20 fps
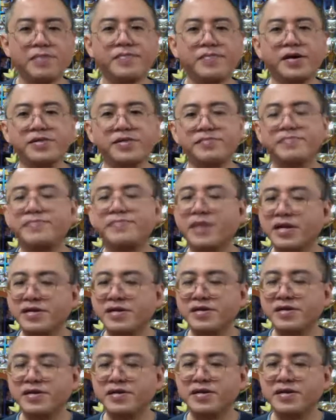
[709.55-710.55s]
but
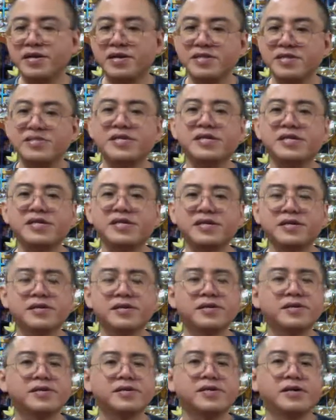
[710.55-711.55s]
mainly
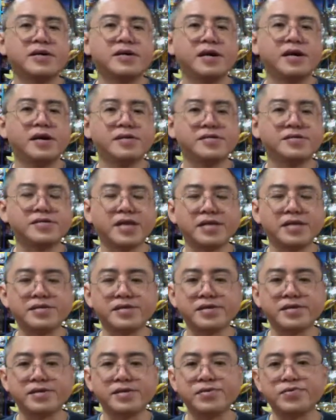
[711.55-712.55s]
listening and
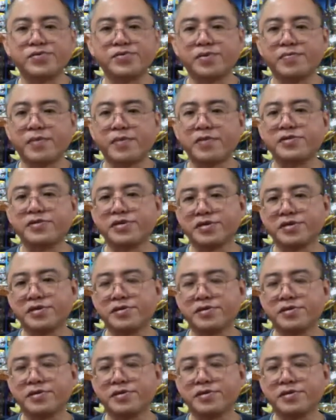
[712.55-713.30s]
sensing through the body.